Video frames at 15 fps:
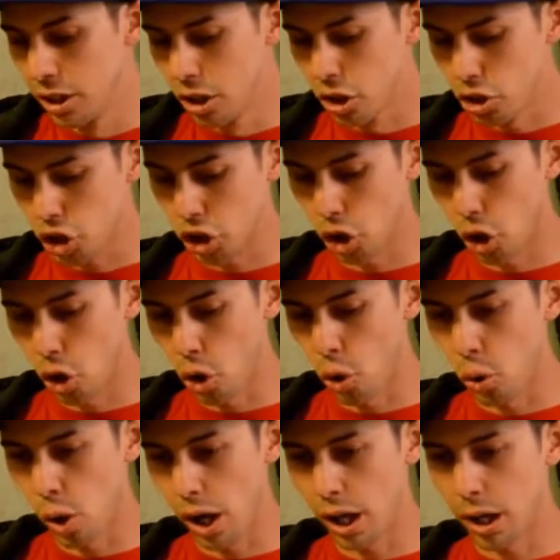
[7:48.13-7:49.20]

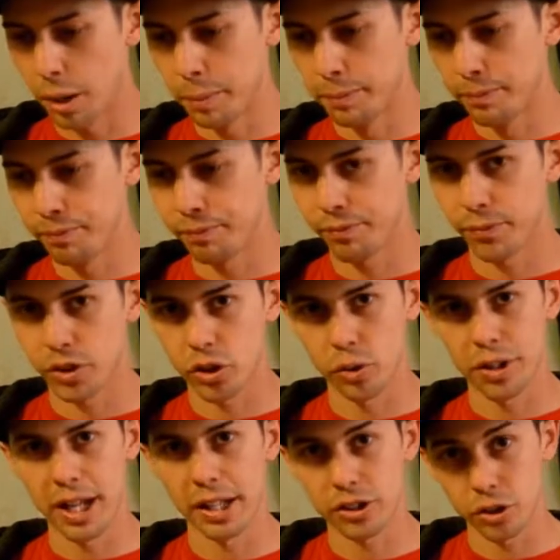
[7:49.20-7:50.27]
So, um, so
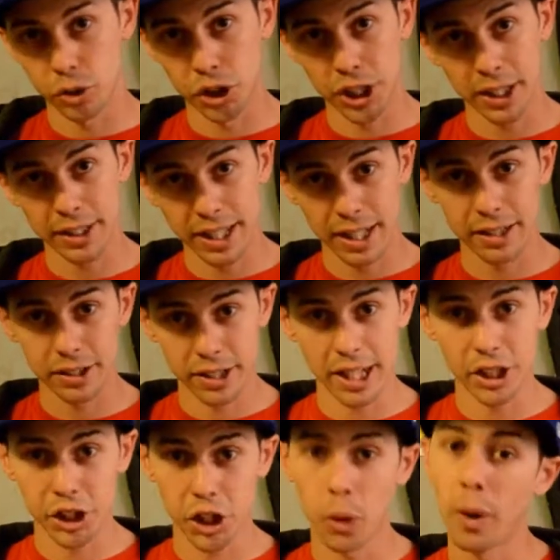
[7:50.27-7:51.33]
yes, so check that, that
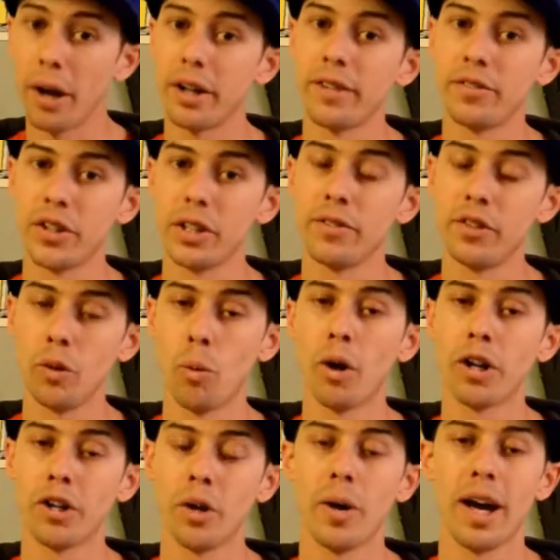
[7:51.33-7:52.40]
show out if you, if you want
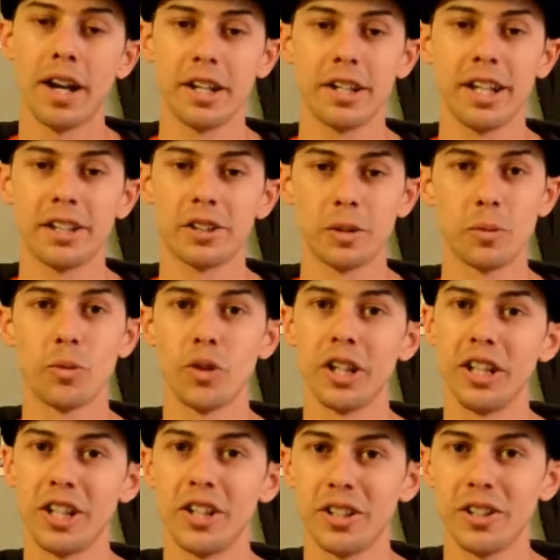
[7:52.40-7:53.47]
to know how to get some
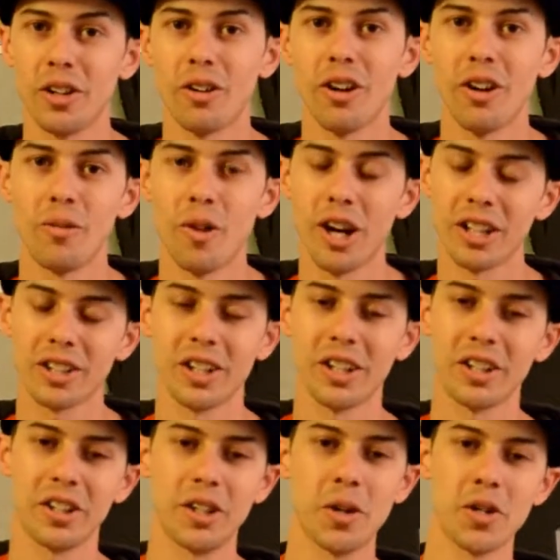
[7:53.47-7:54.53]
really good uh, rock
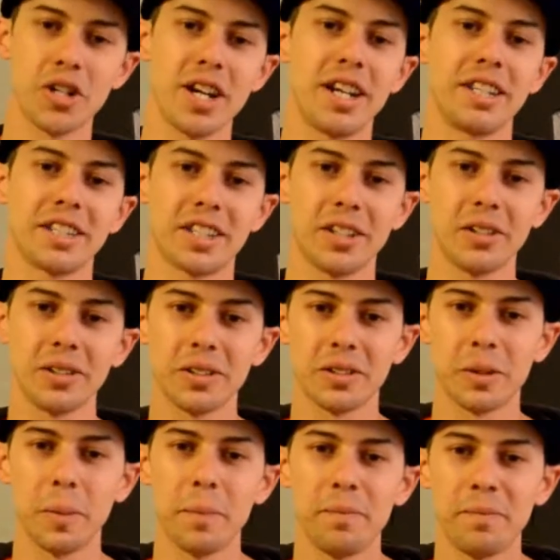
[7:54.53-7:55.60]
solid negotiating skills.
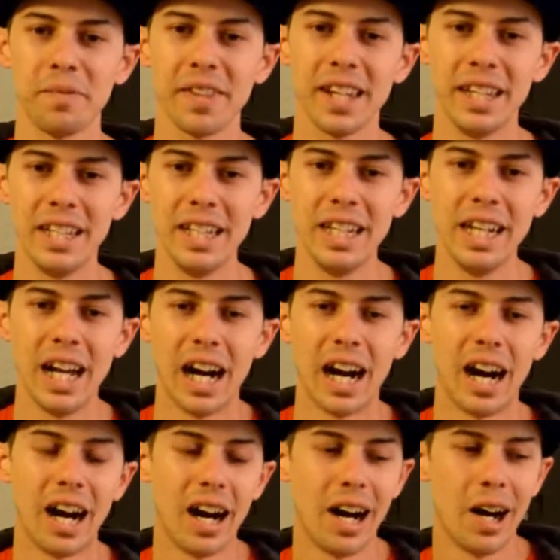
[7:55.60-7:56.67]

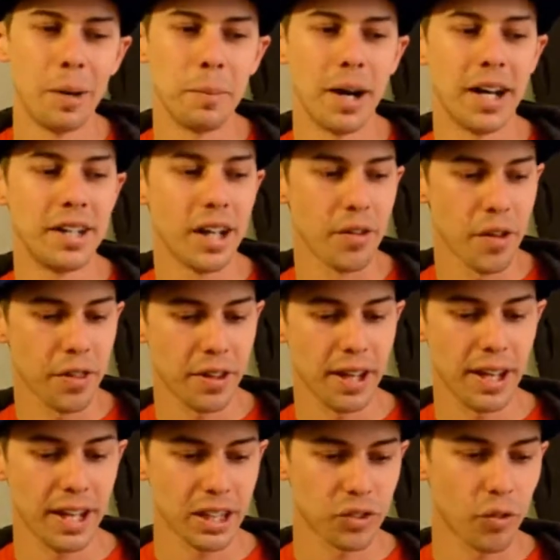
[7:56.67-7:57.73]
Um, another
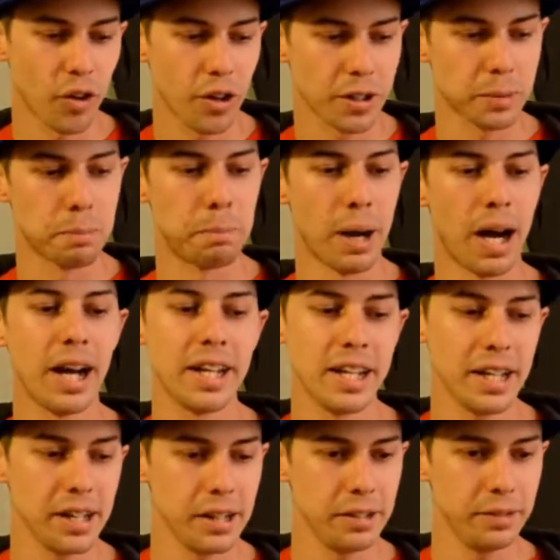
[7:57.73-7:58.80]
thing as far as
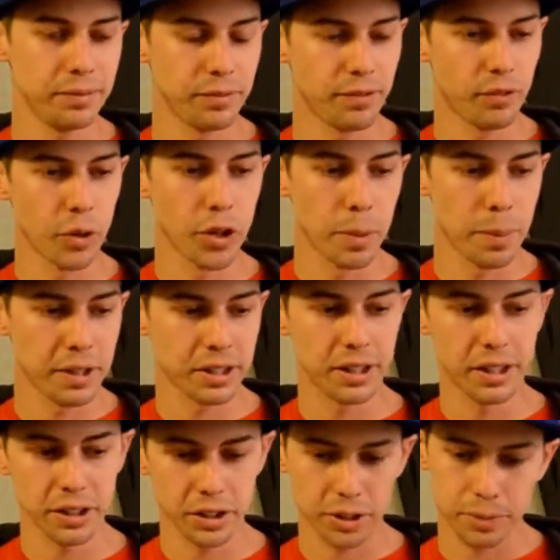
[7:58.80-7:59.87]
buying for your
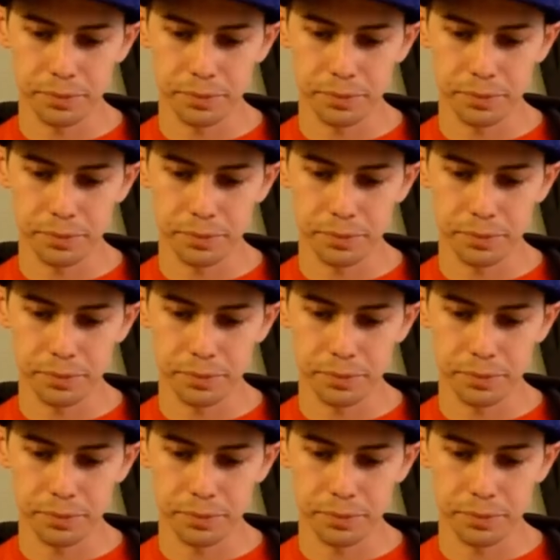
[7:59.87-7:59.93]
business,